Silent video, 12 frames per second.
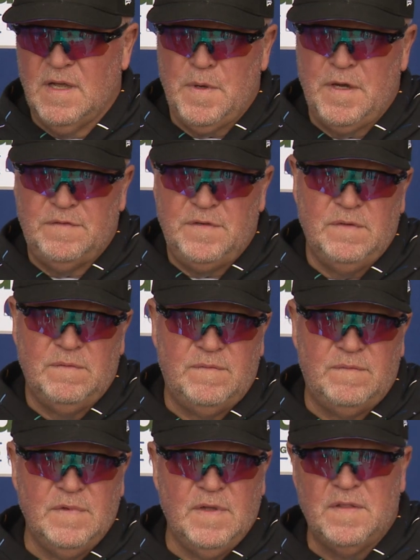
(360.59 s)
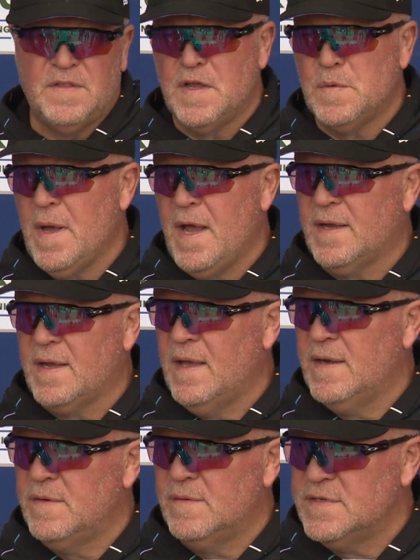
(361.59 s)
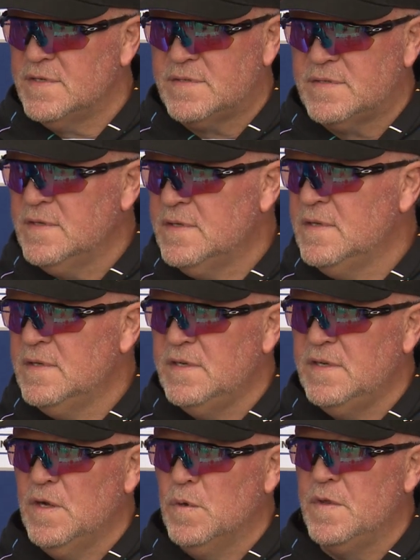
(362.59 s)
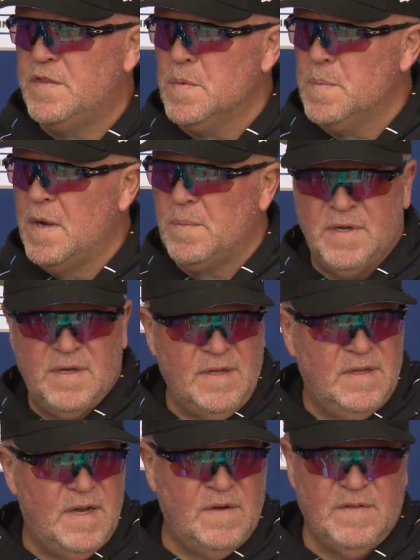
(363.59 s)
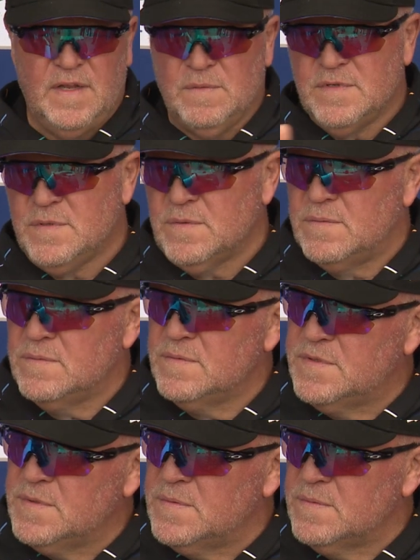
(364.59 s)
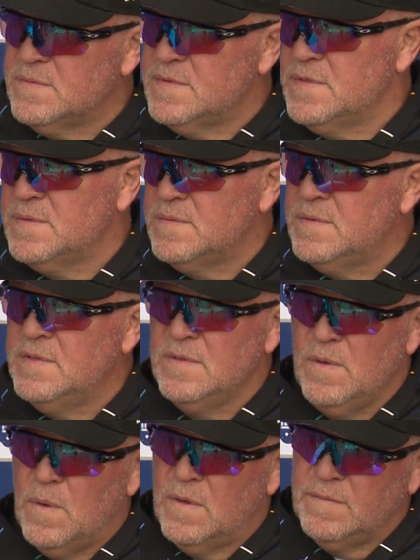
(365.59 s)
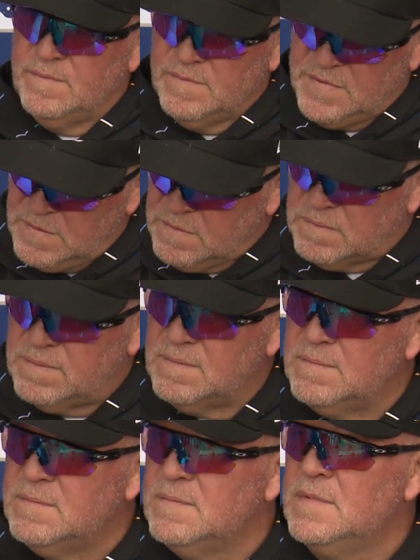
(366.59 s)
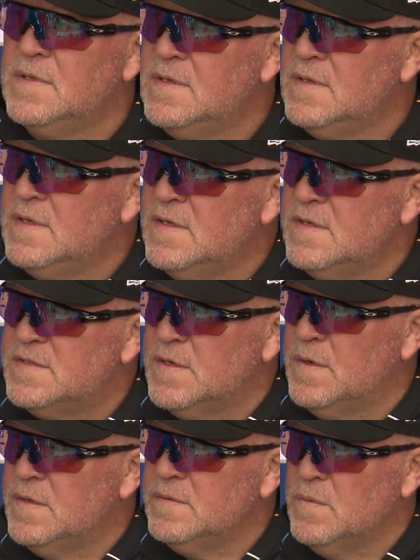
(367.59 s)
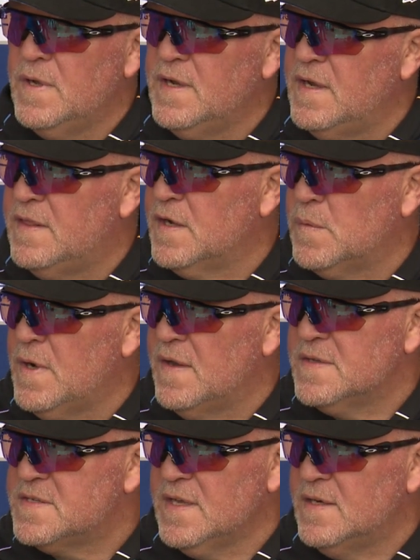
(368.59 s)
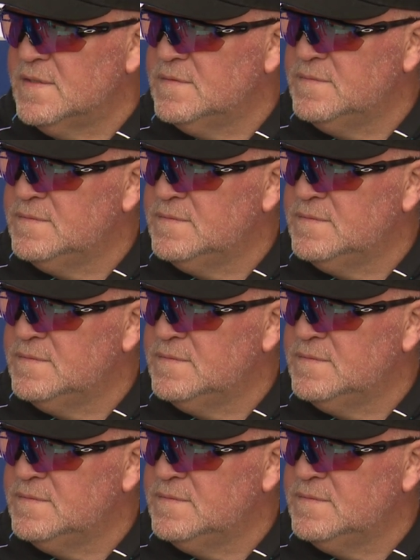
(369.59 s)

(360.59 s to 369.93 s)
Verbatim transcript: I mean, if you think back at it, or just you know, with your memory, everything was zoop, zoop, zoop or Zulu. So it wasn't anything around the center.